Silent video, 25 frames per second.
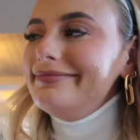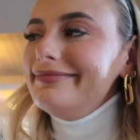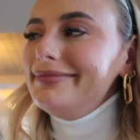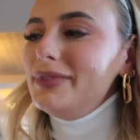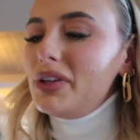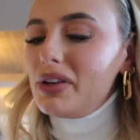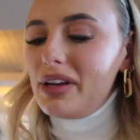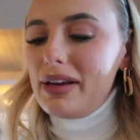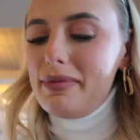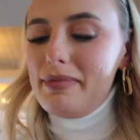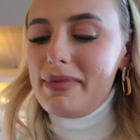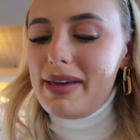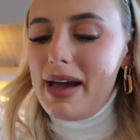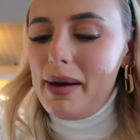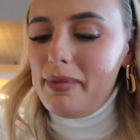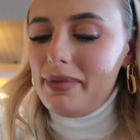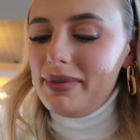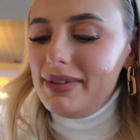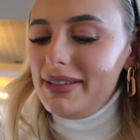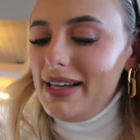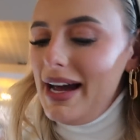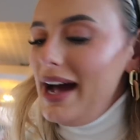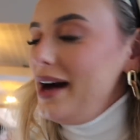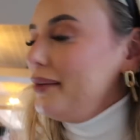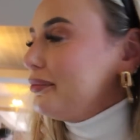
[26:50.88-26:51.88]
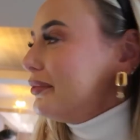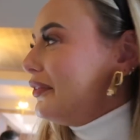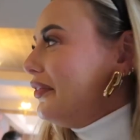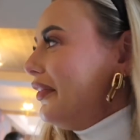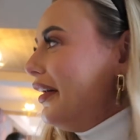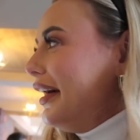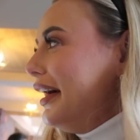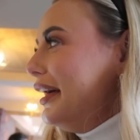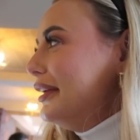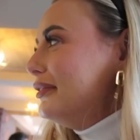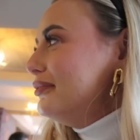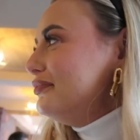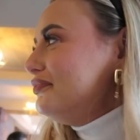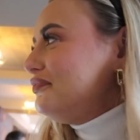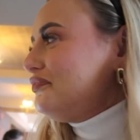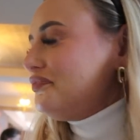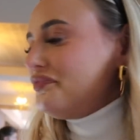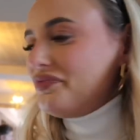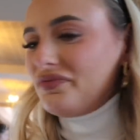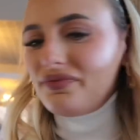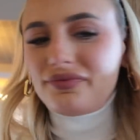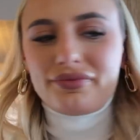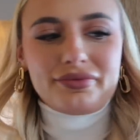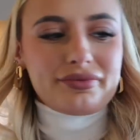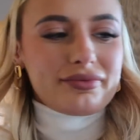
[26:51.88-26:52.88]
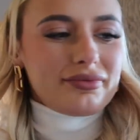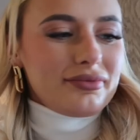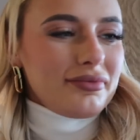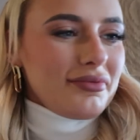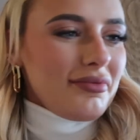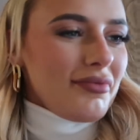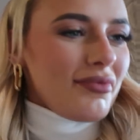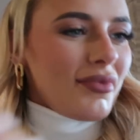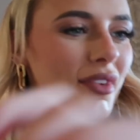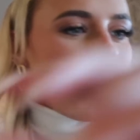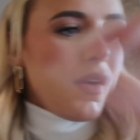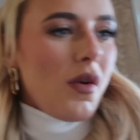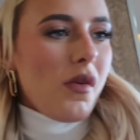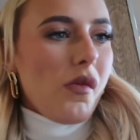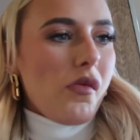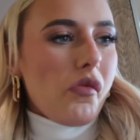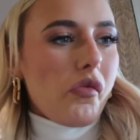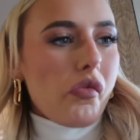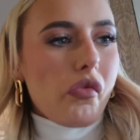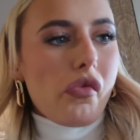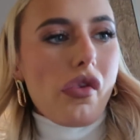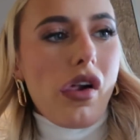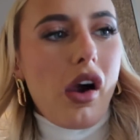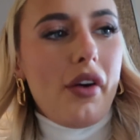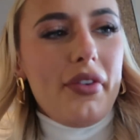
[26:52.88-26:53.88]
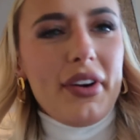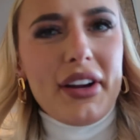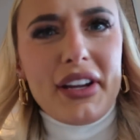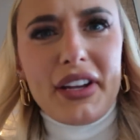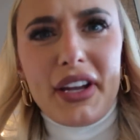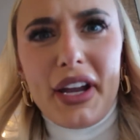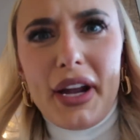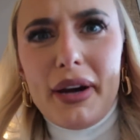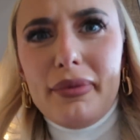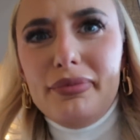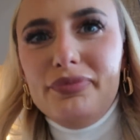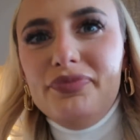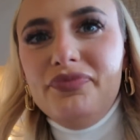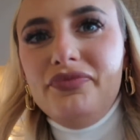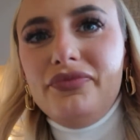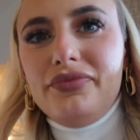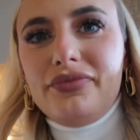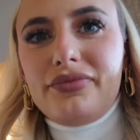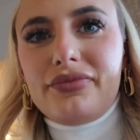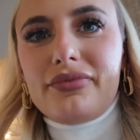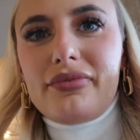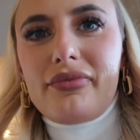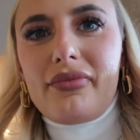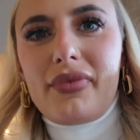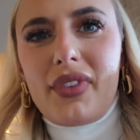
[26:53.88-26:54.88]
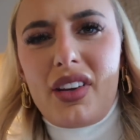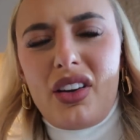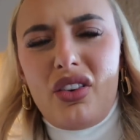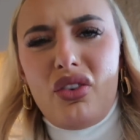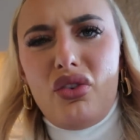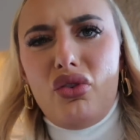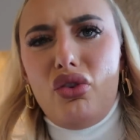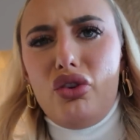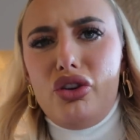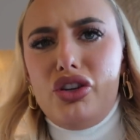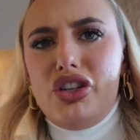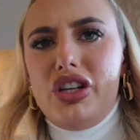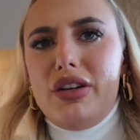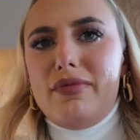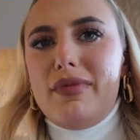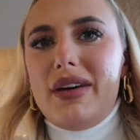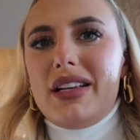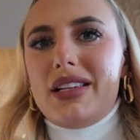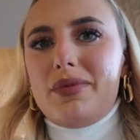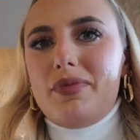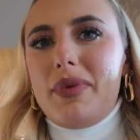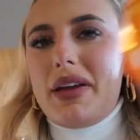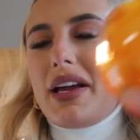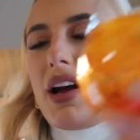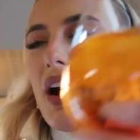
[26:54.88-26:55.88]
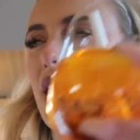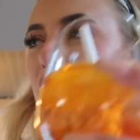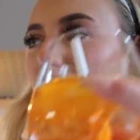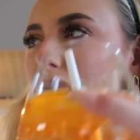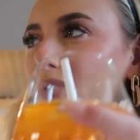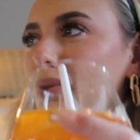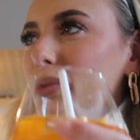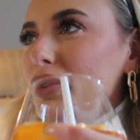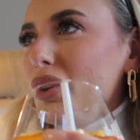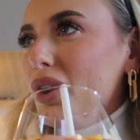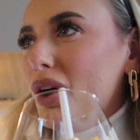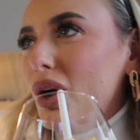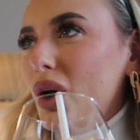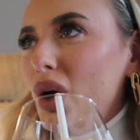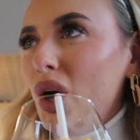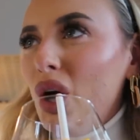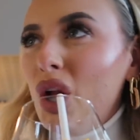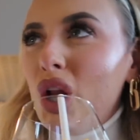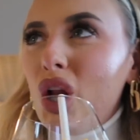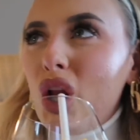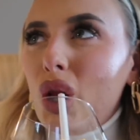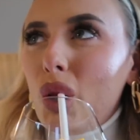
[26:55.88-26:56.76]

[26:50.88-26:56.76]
looking me up and down, weren't they? Mm. Thinking, gosh, she must be cold, or...